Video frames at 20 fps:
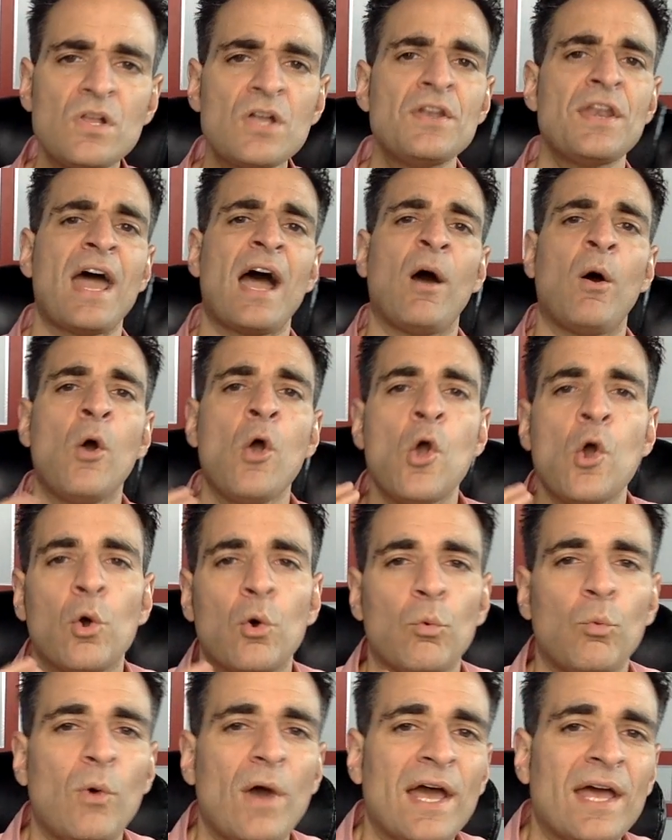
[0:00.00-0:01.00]
Now,
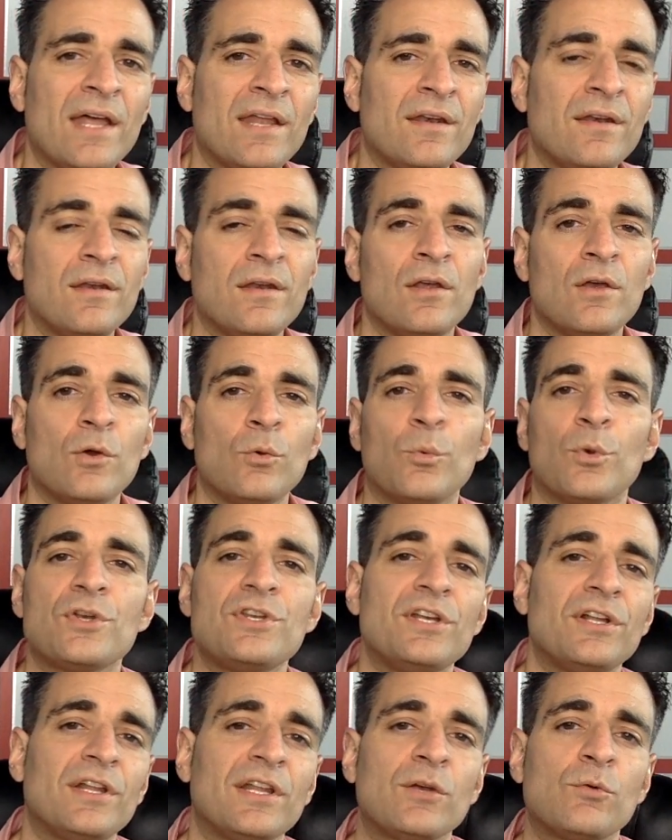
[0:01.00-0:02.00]
when we're
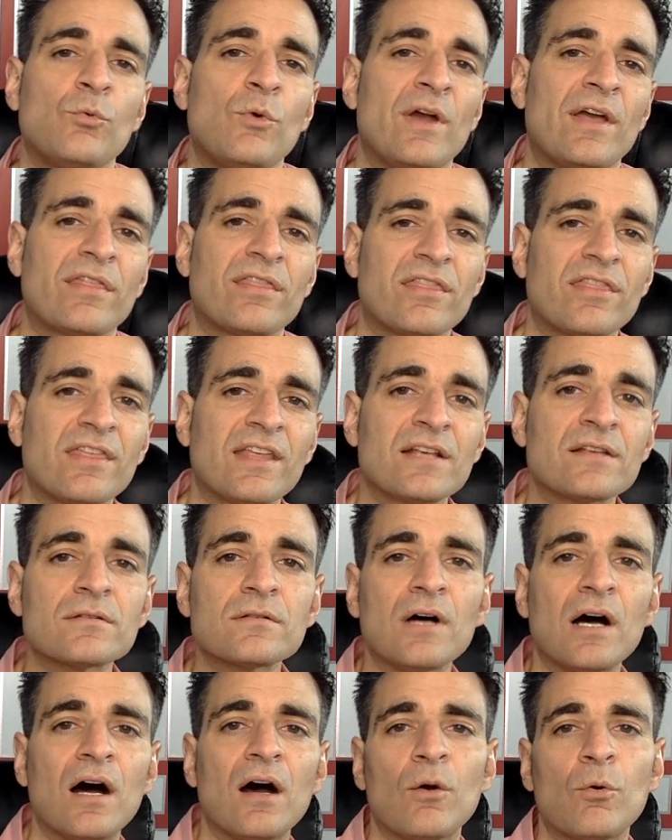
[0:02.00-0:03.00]
dealing with
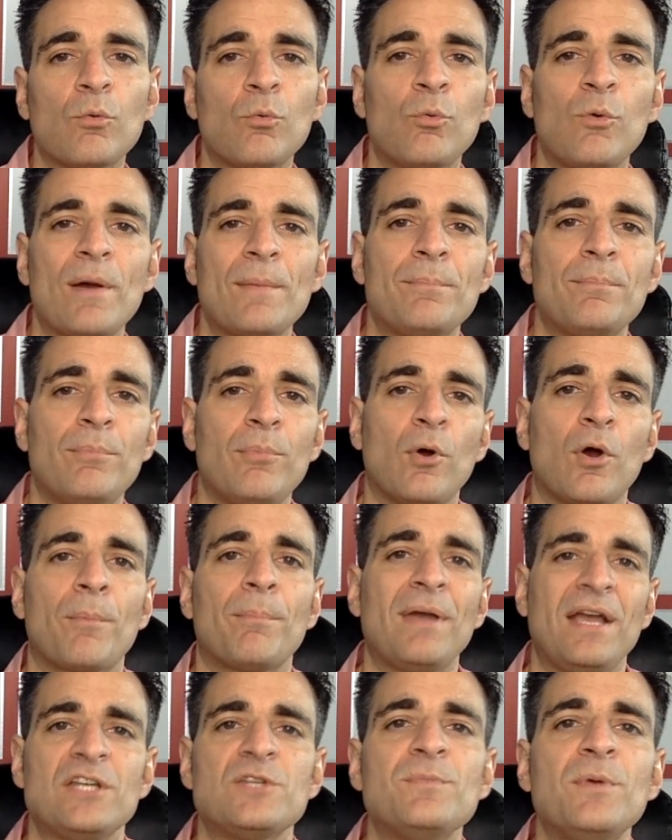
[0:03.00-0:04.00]
web or
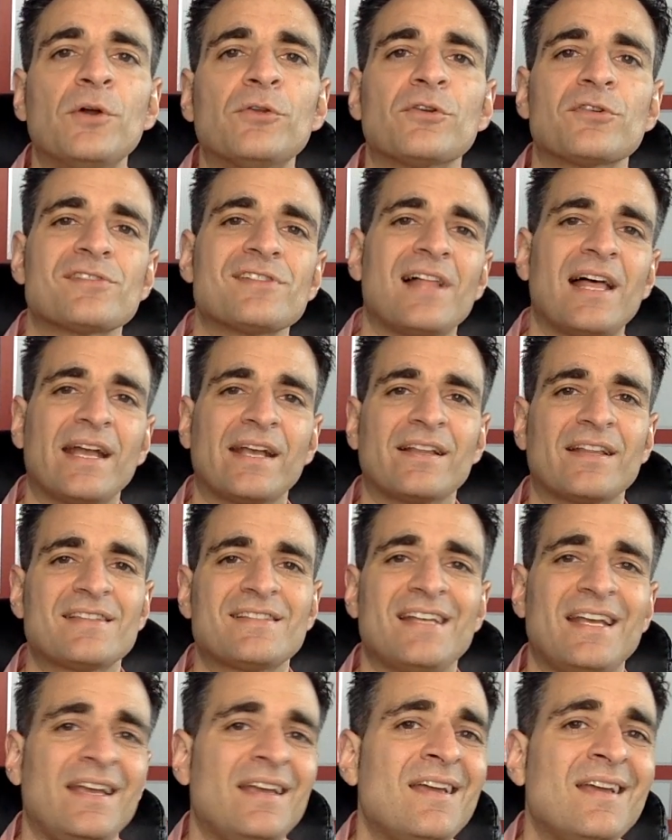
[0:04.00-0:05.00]
page builders like, let's
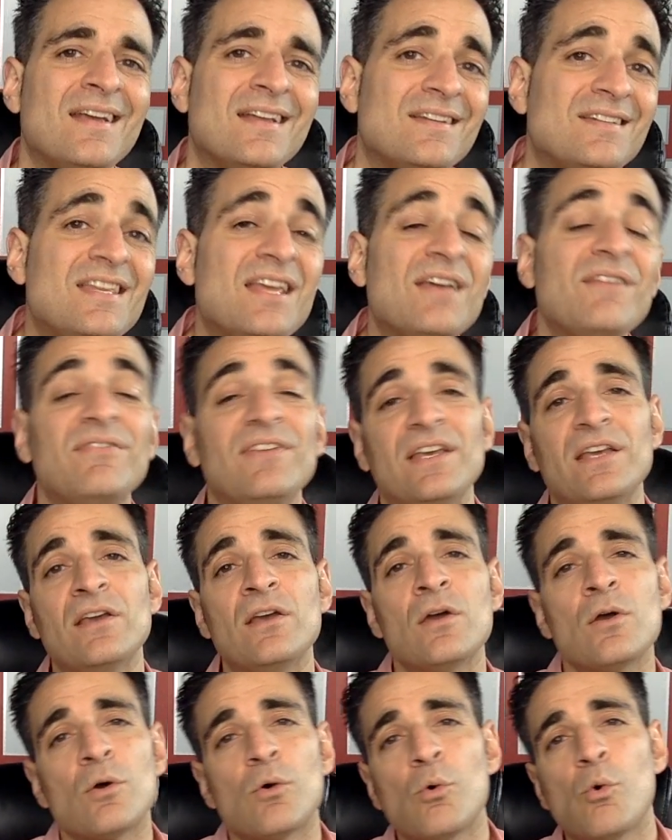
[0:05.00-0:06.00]
say, Divi
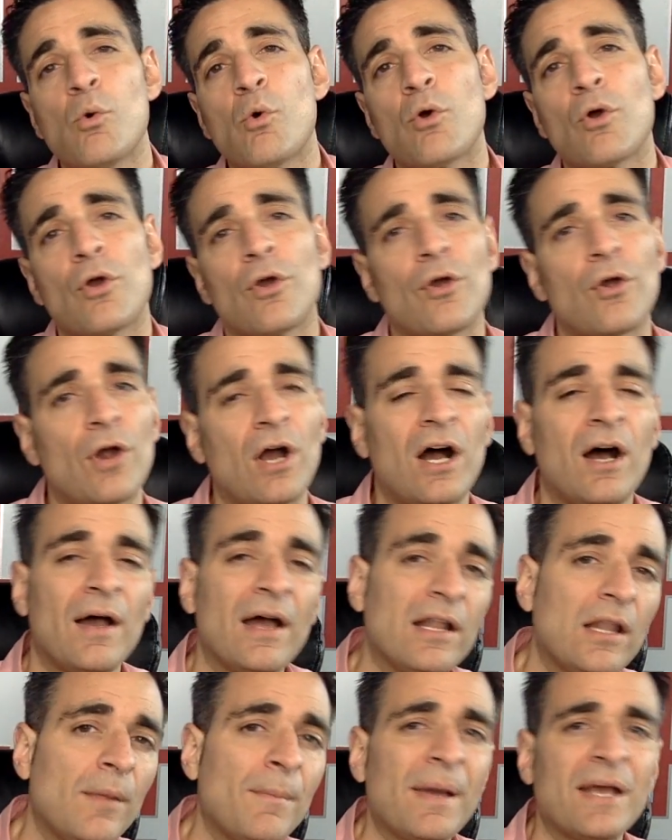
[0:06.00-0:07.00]
or
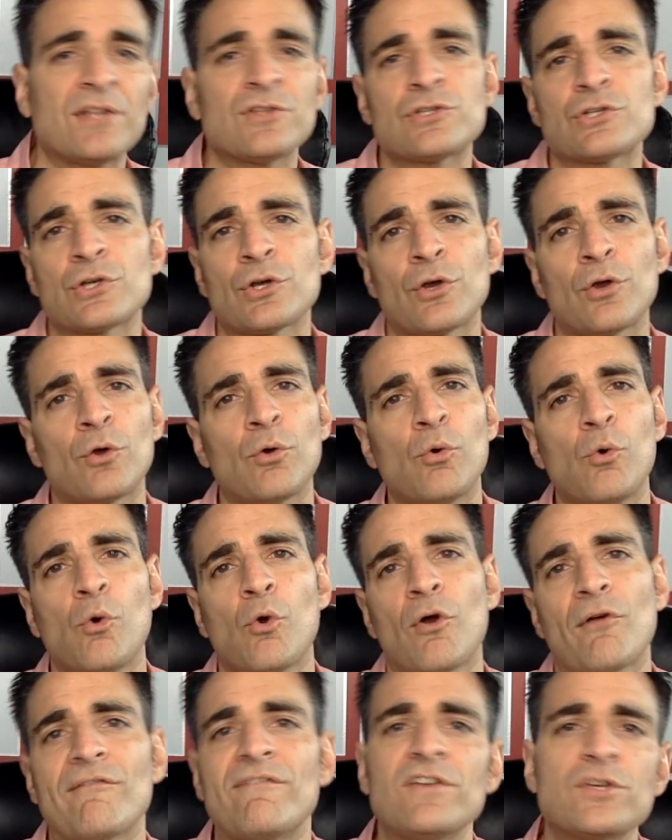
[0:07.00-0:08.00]
Elementor
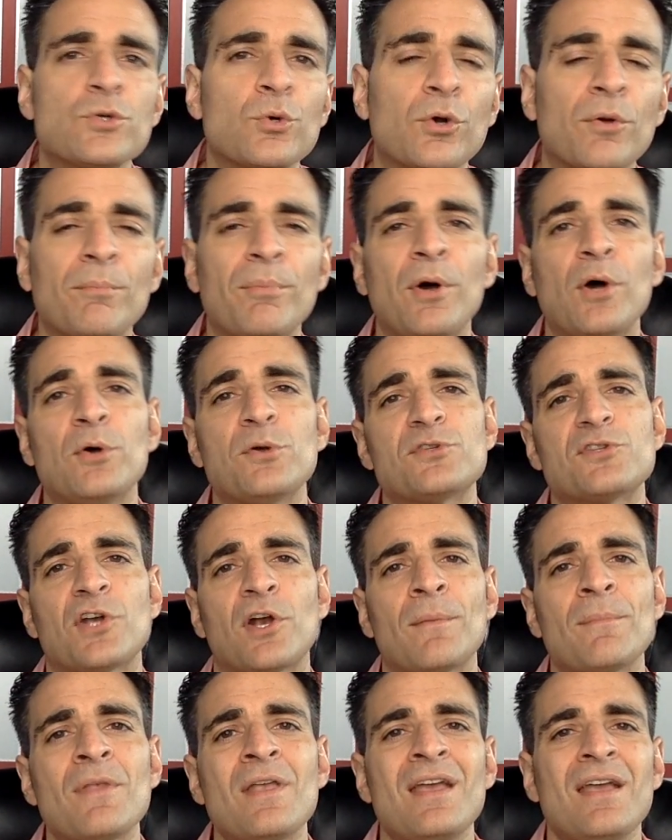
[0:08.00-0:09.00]
or Visual
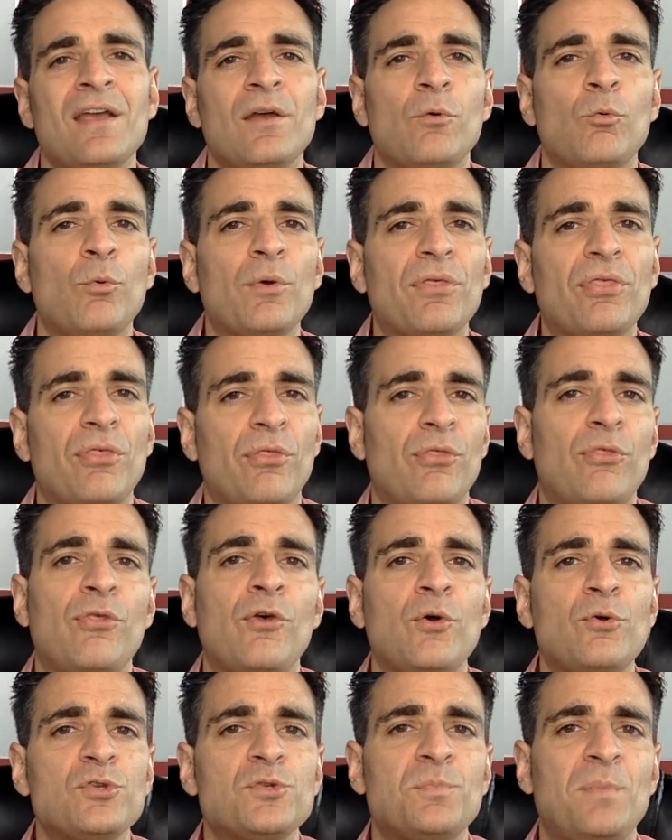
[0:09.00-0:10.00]
Composer, with
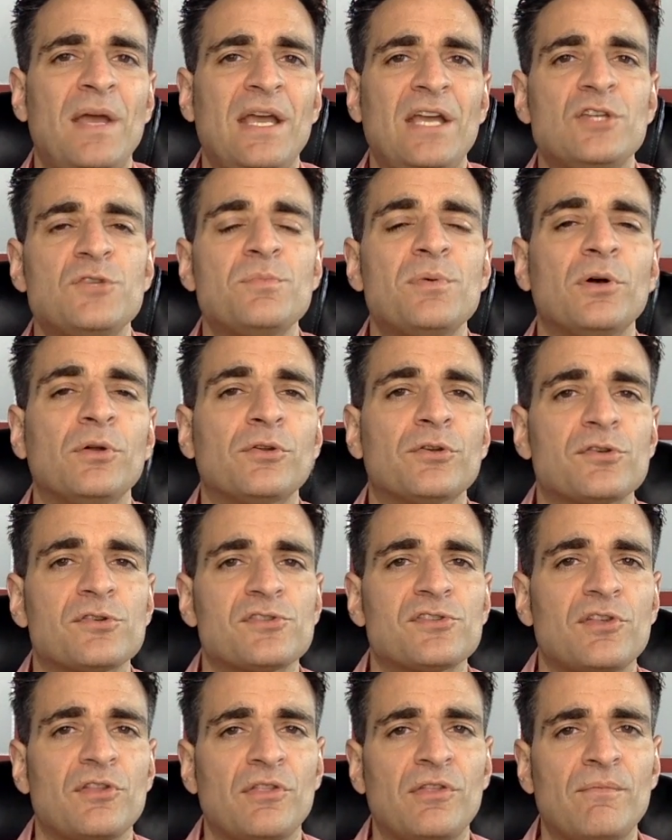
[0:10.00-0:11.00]
those page builders,
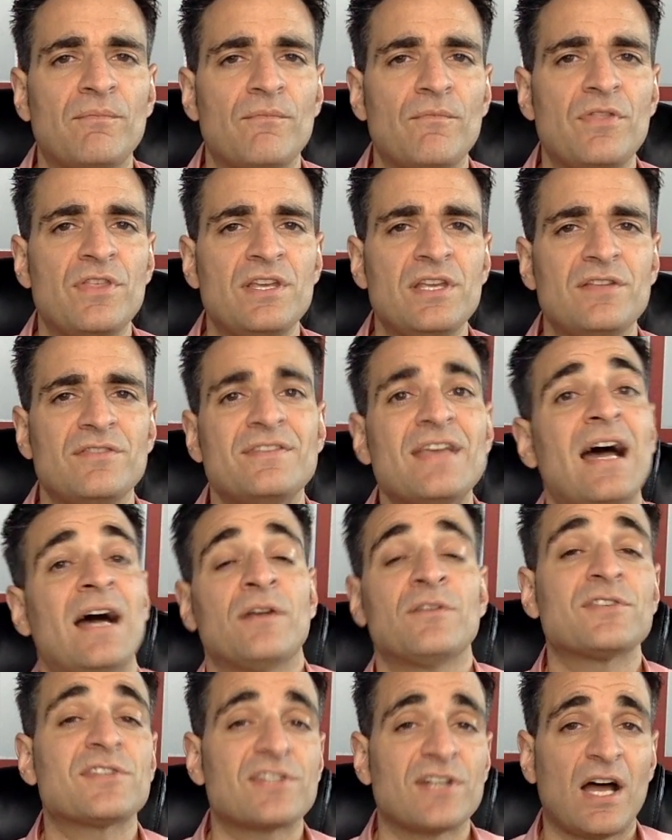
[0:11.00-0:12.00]
the
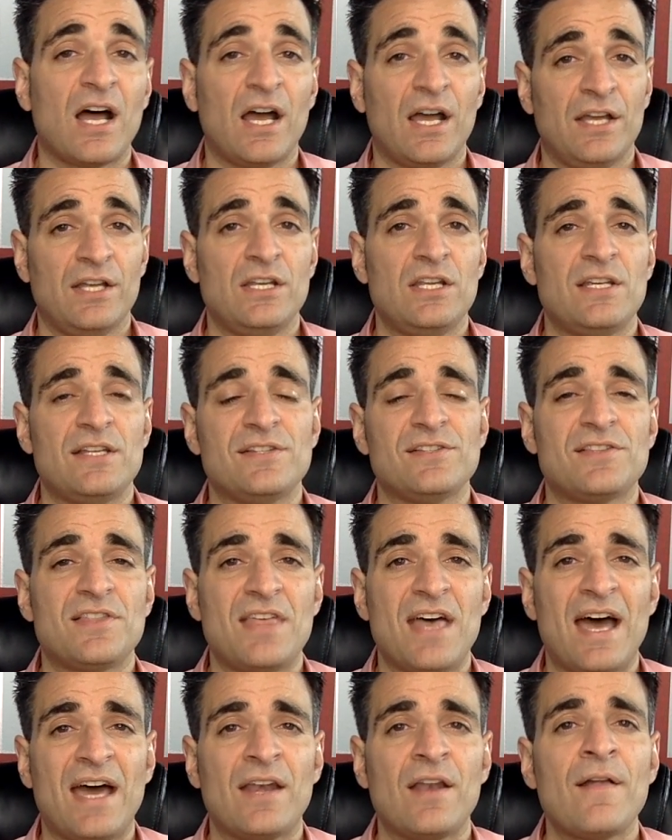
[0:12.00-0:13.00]
downside is
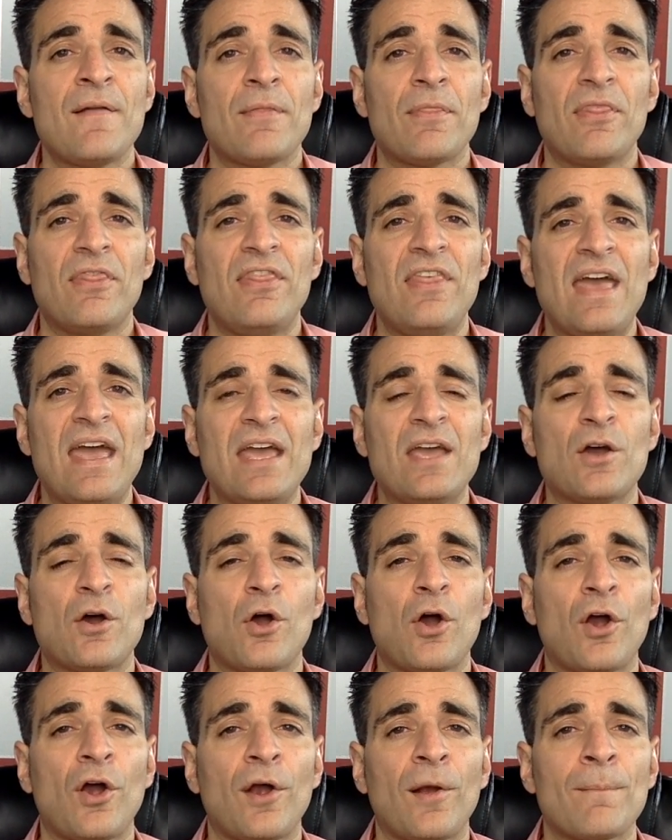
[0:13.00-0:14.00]
that
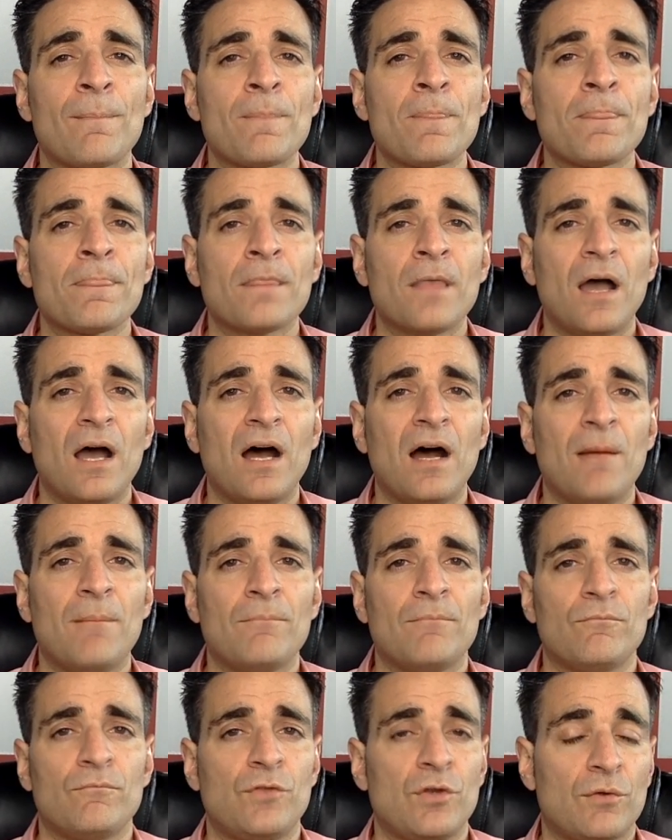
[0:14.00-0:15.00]
they're
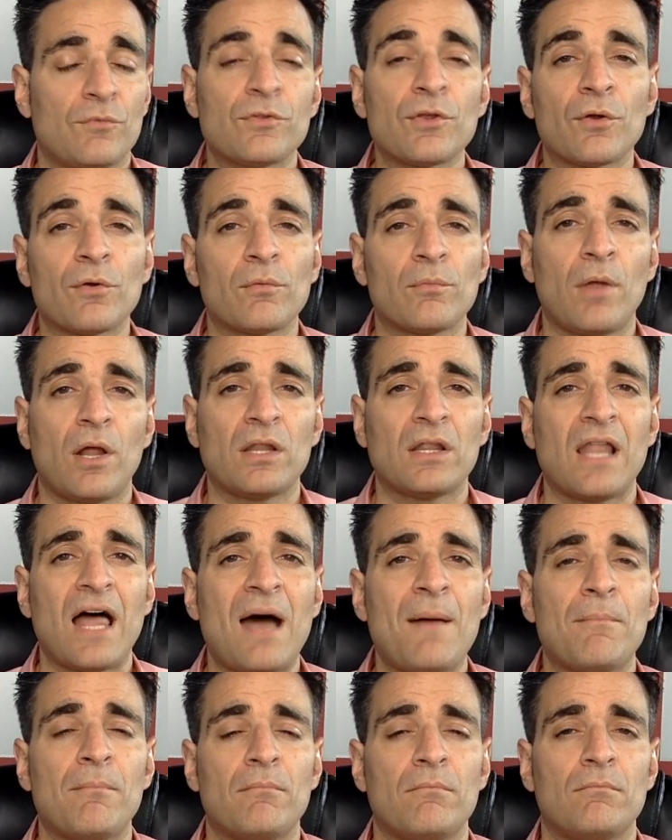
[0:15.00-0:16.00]
a
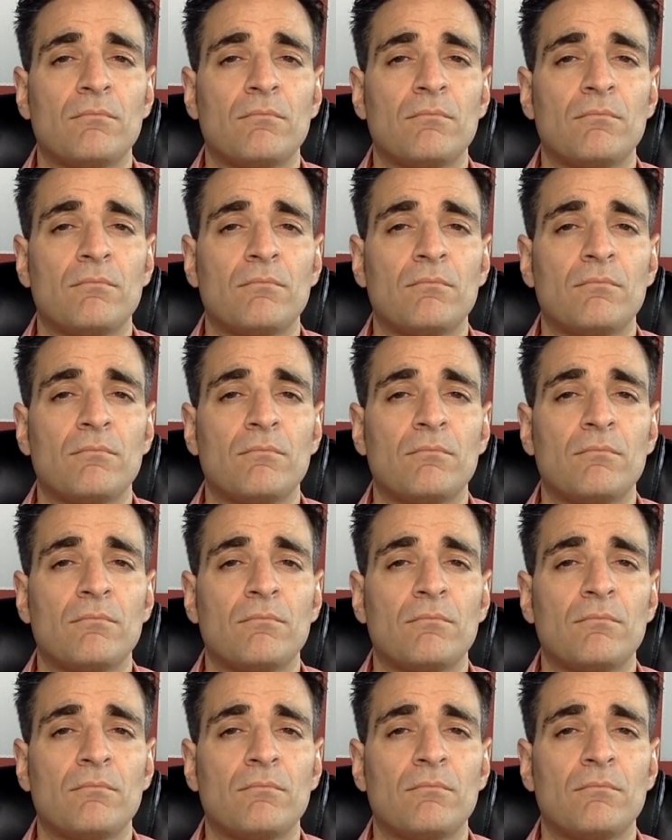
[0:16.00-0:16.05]
lot